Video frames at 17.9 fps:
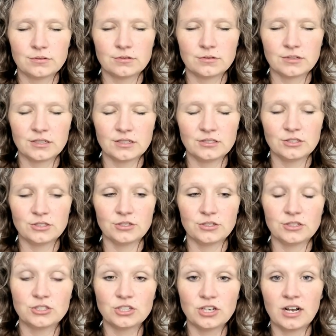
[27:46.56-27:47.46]
because
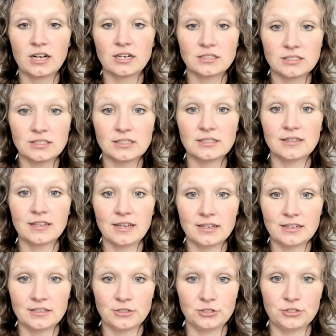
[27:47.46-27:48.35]
you're attracting
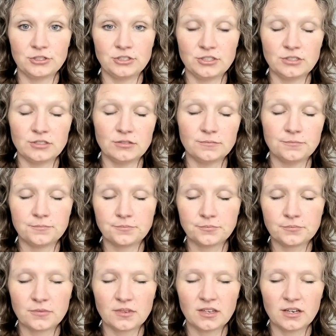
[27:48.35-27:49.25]
that energy,
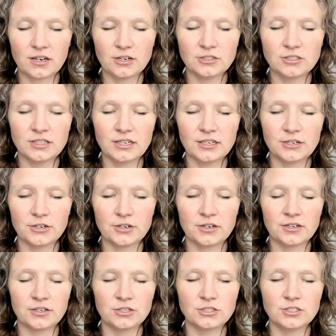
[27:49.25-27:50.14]
caretaker
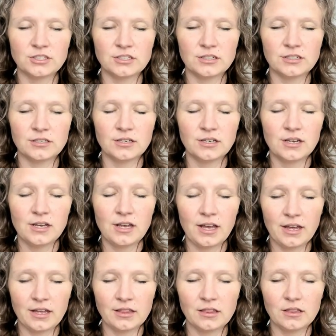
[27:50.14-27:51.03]
energy, and
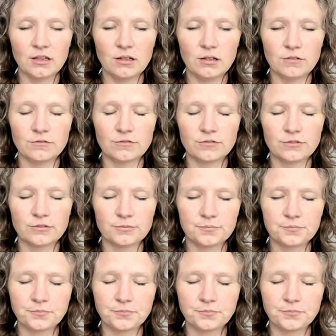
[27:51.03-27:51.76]
and love